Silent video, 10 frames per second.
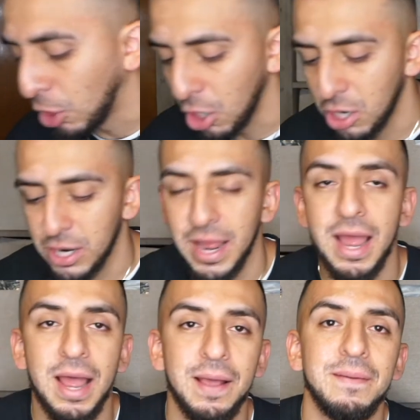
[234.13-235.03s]
third
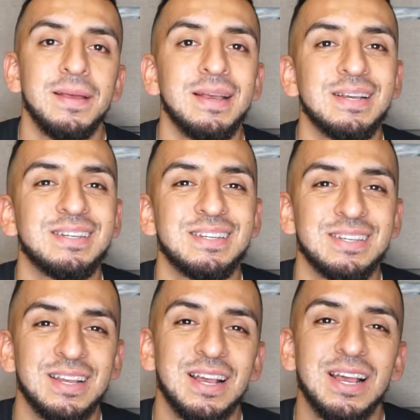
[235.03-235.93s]
hat is
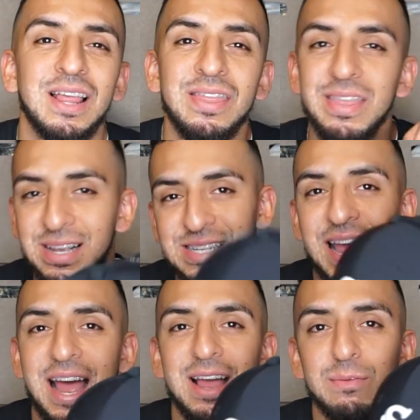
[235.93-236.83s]
this
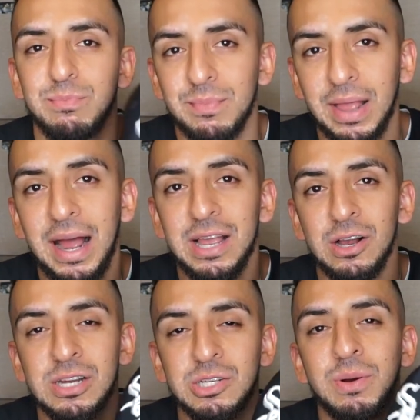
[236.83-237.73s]
hat. I
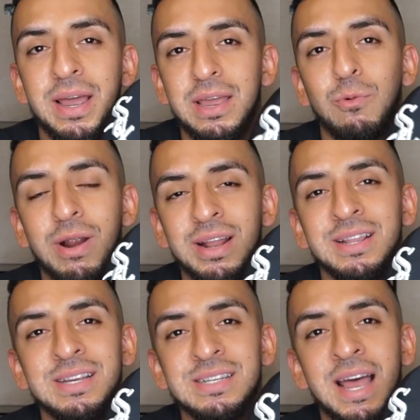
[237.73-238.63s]
also hate
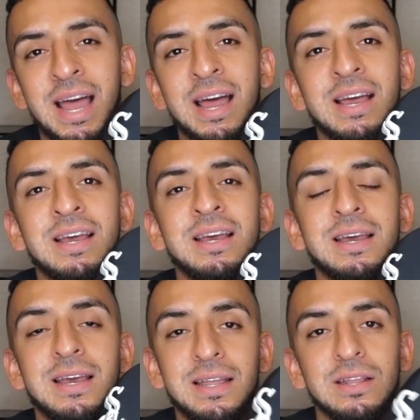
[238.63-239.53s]
wearing this hat
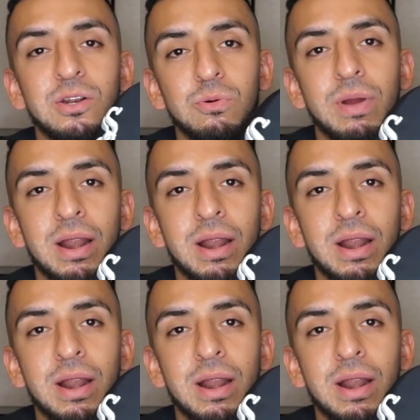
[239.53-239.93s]
in the New